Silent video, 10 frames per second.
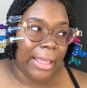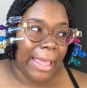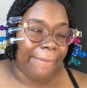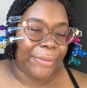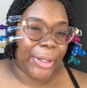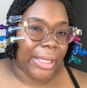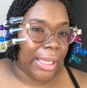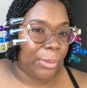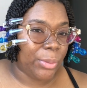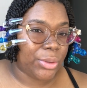I
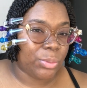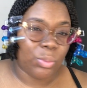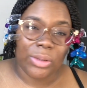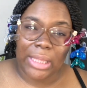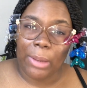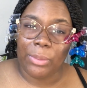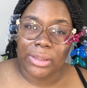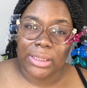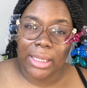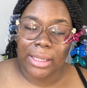forgot what that one
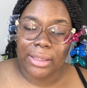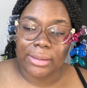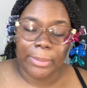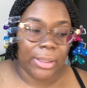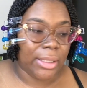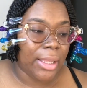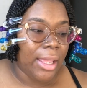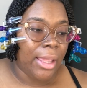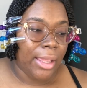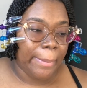says, but it
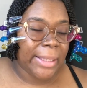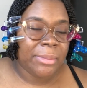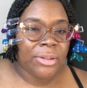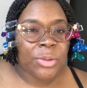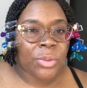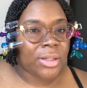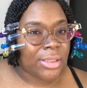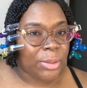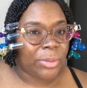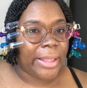makes me just want to
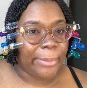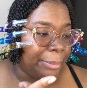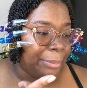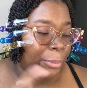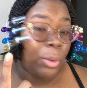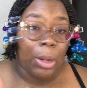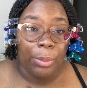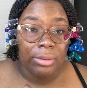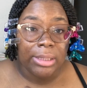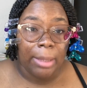see what that blue. What I
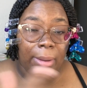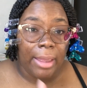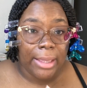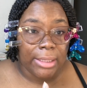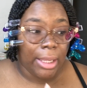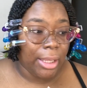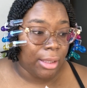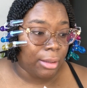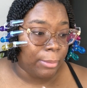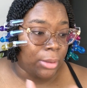will say about As I
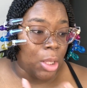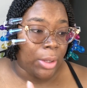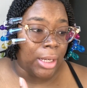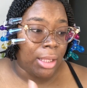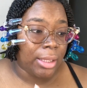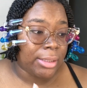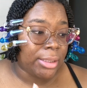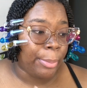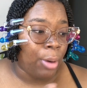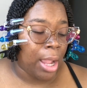Am Long and Luxe,
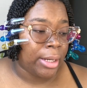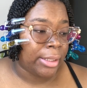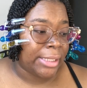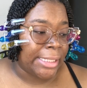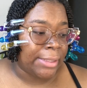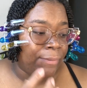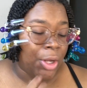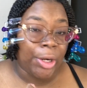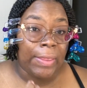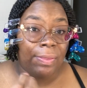the product is
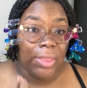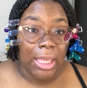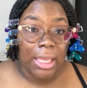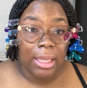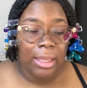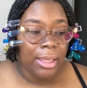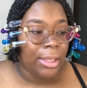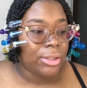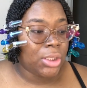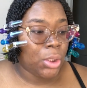very thick,
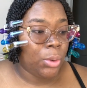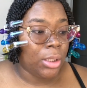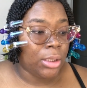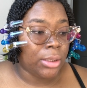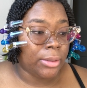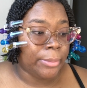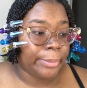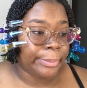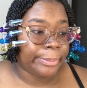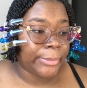so
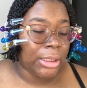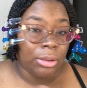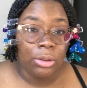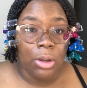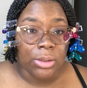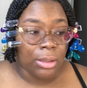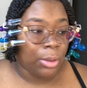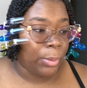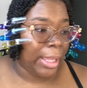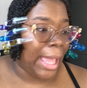a little goes a
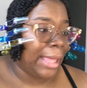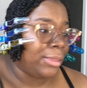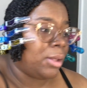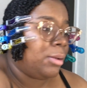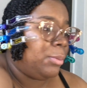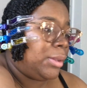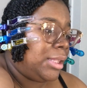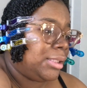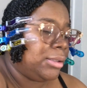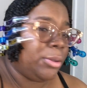long way. I thought with
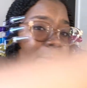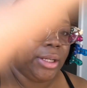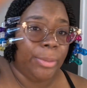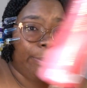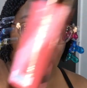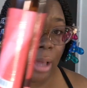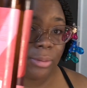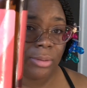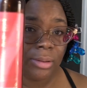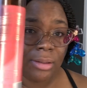this little bitty
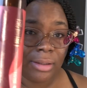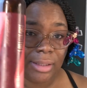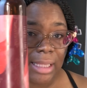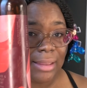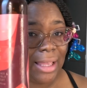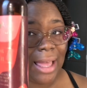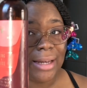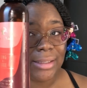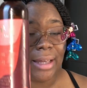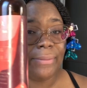bottle, because
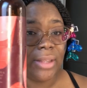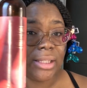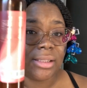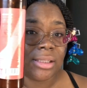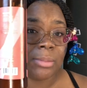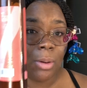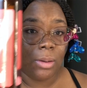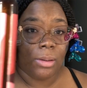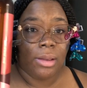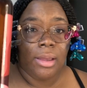honestly I feel like this is small.